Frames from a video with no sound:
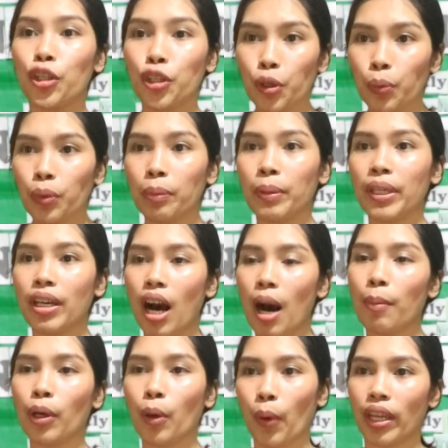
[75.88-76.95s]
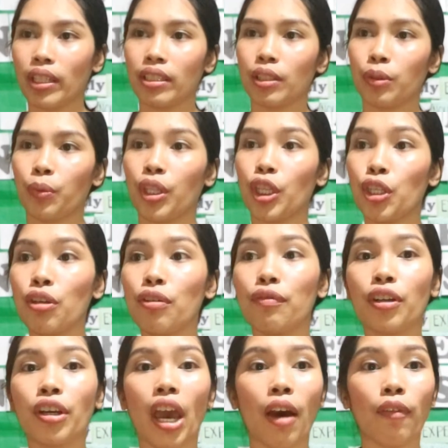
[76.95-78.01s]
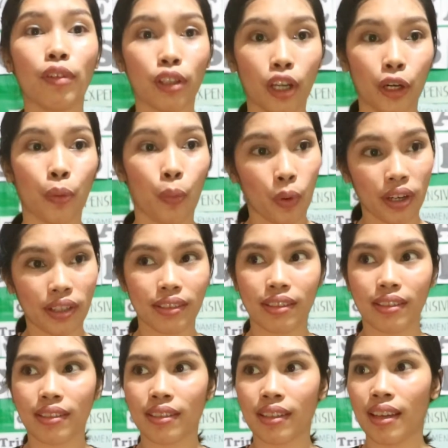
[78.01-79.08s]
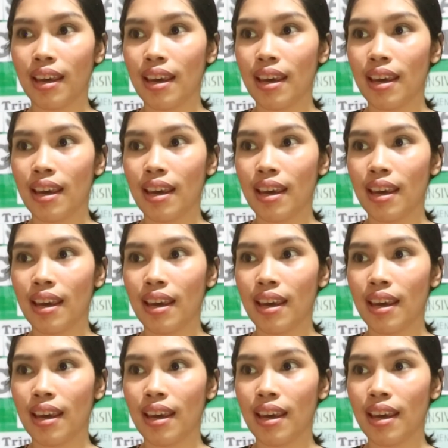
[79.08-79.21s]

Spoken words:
you will become acquainted with new vocabulary words